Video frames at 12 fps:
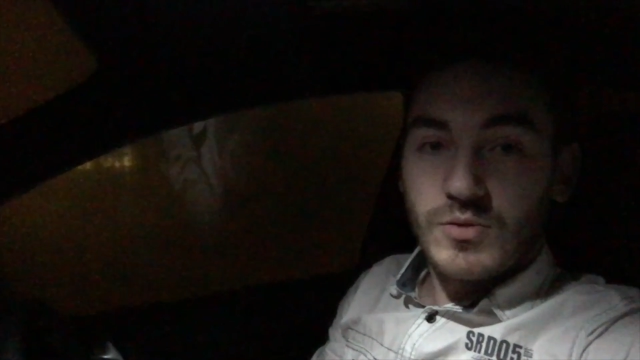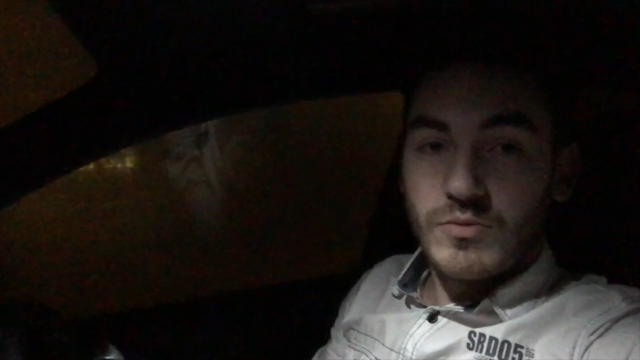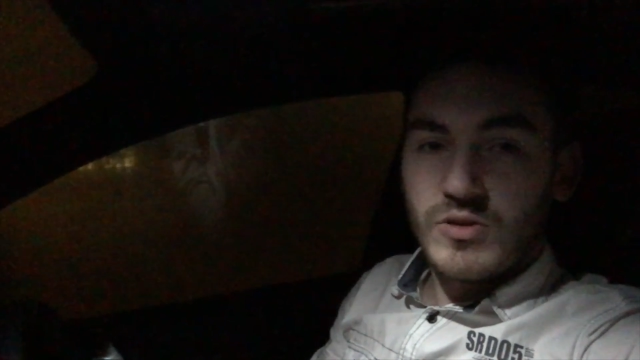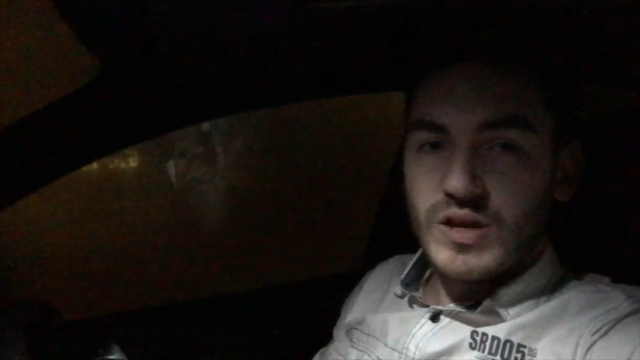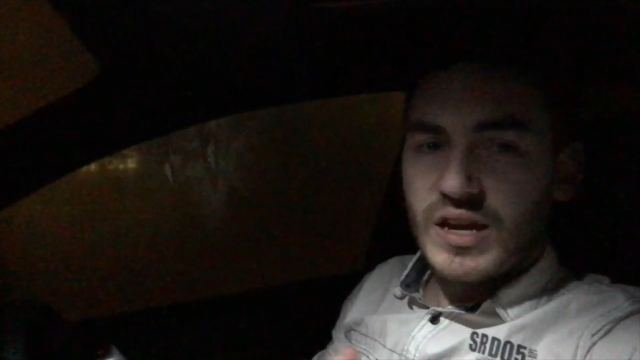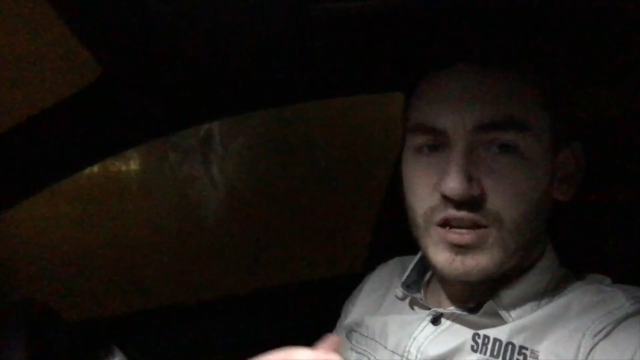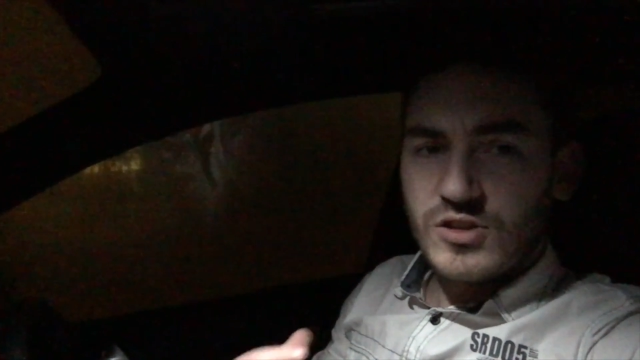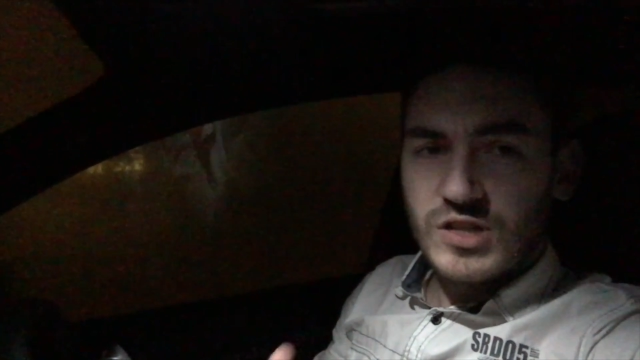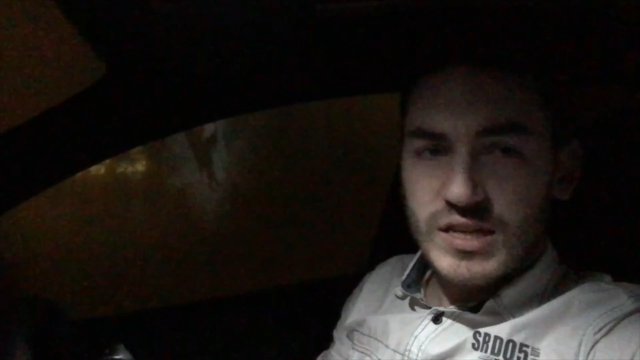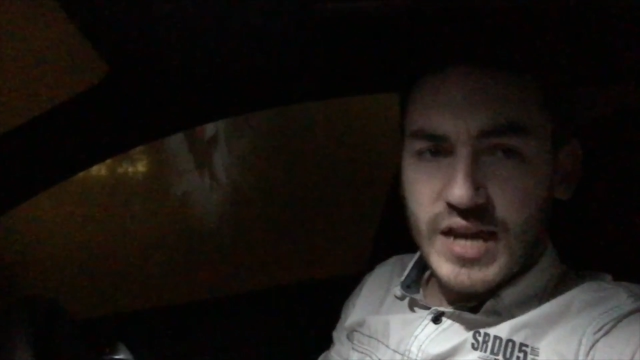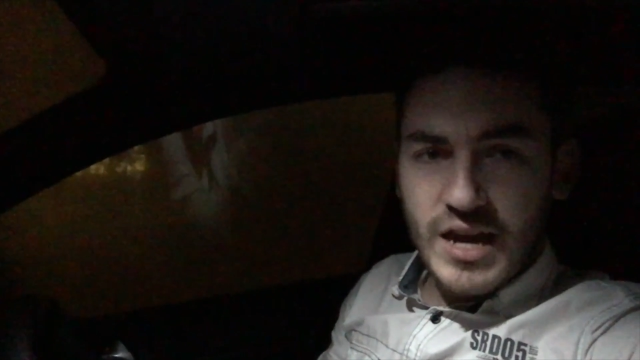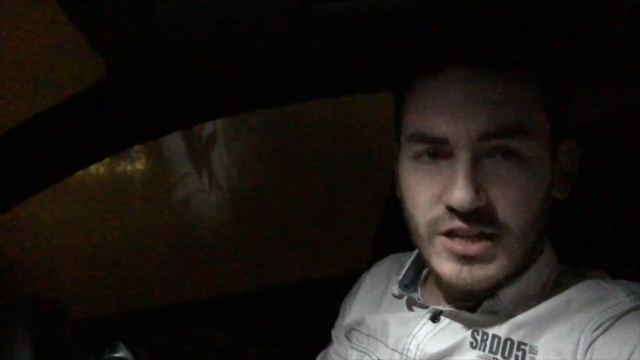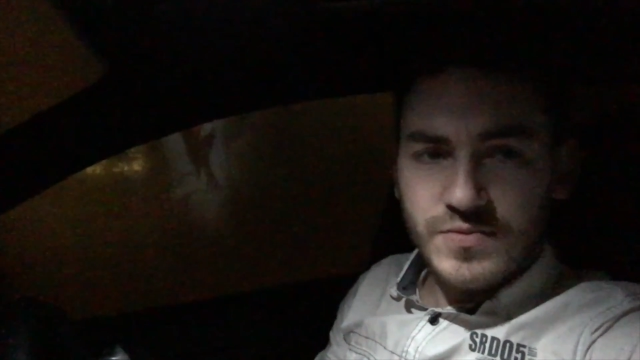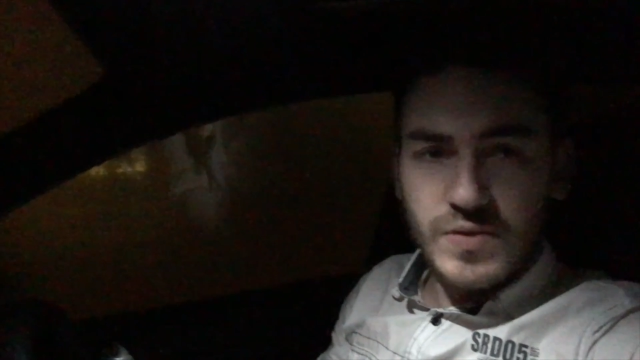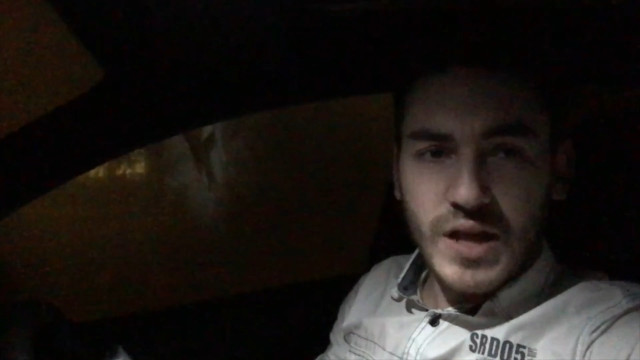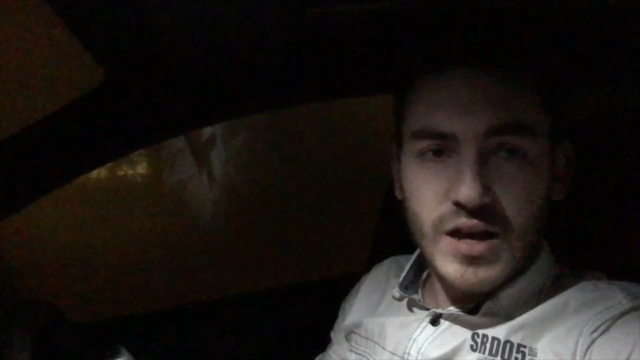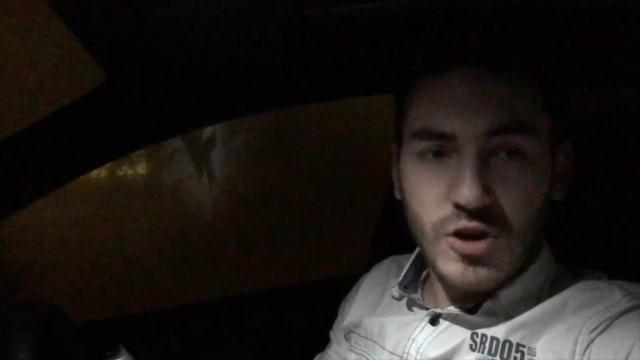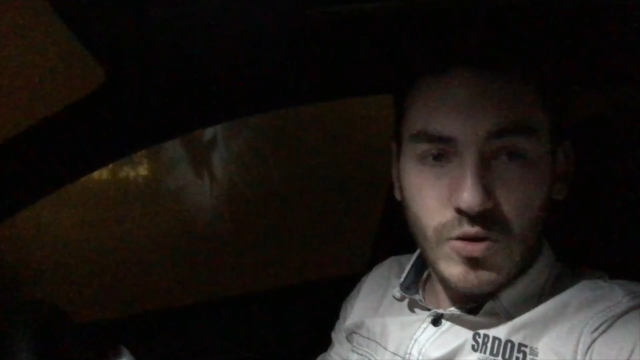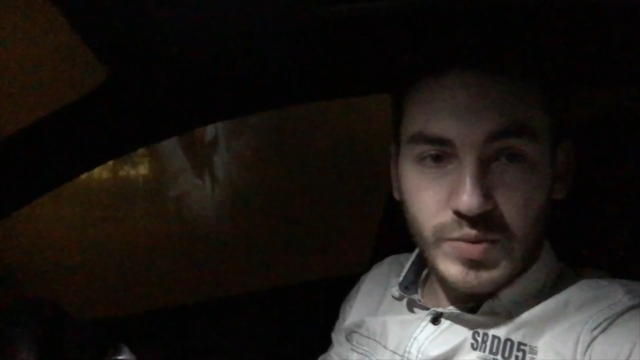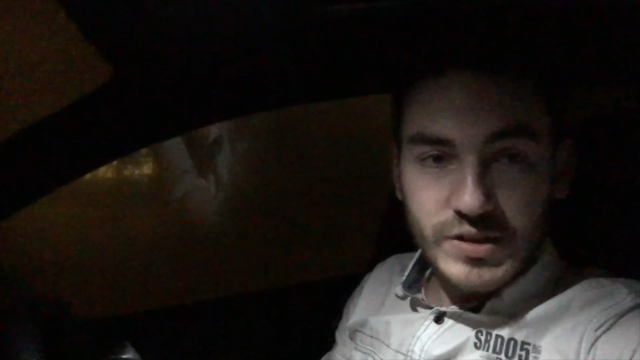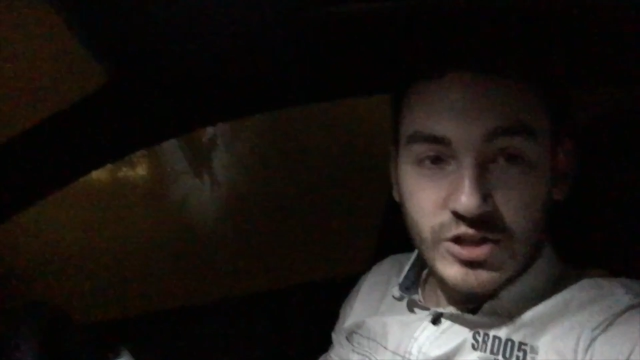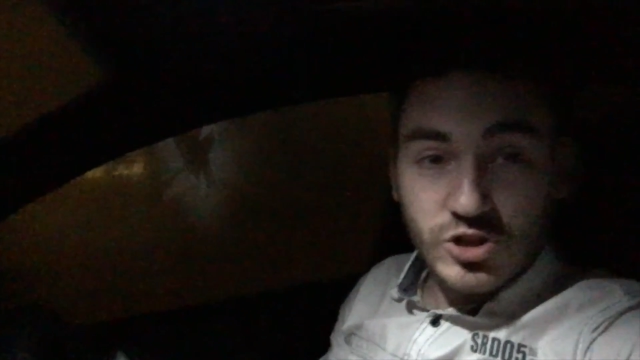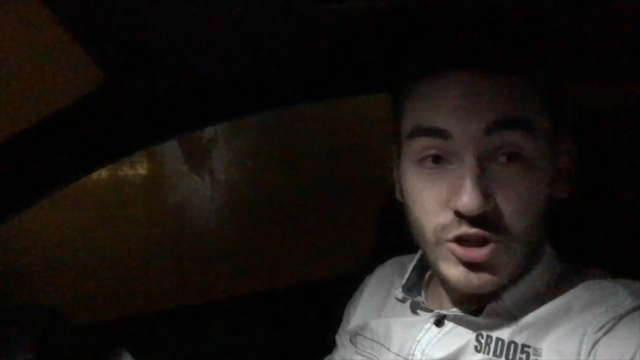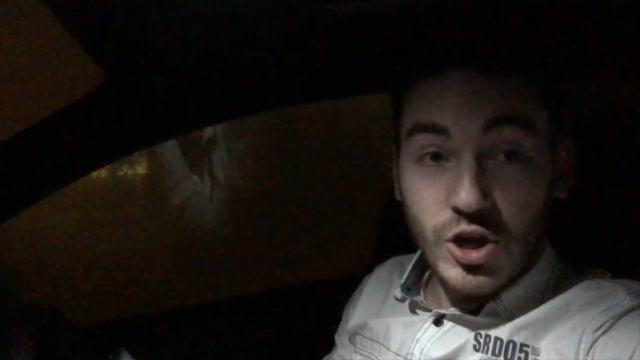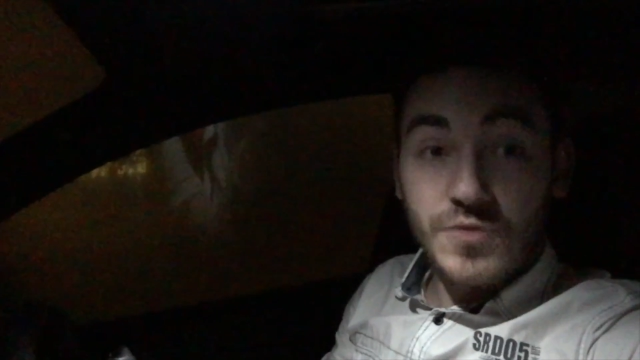that we were getting you to guess for that competition,